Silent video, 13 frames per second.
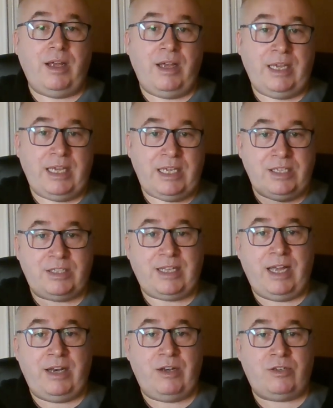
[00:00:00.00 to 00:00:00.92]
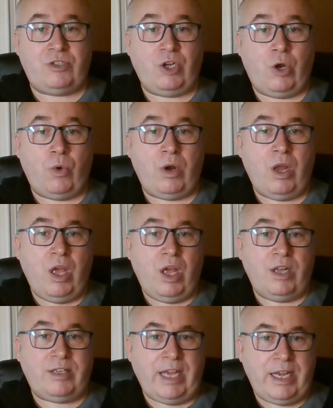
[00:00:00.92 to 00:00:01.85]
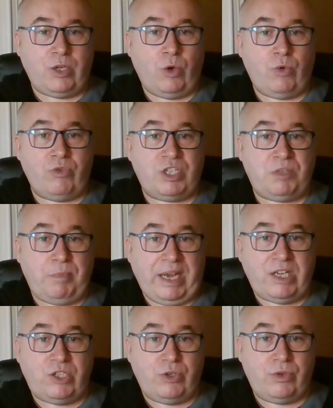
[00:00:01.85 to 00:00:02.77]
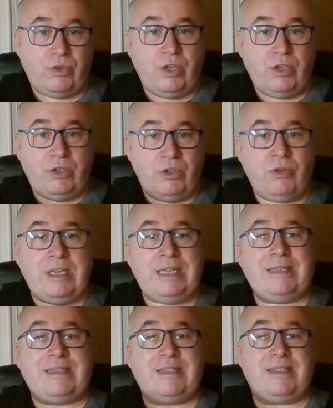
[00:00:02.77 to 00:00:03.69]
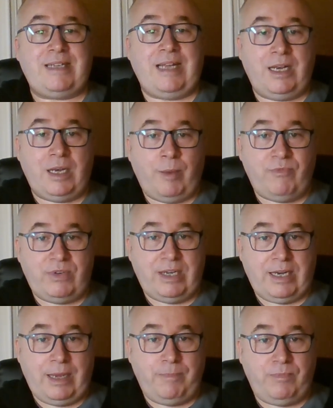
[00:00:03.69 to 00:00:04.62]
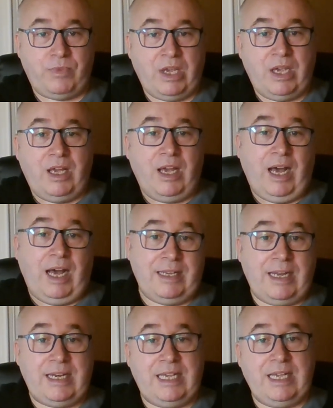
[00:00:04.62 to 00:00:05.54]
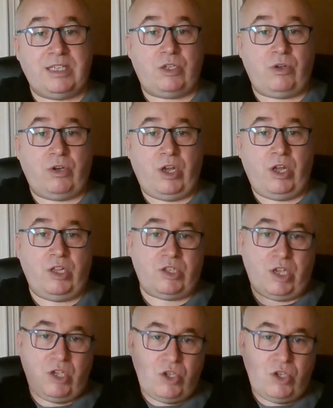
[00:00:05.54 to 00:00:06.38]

he's then shown they don't respect you. You need to stand up to them. And then he has to go down and say,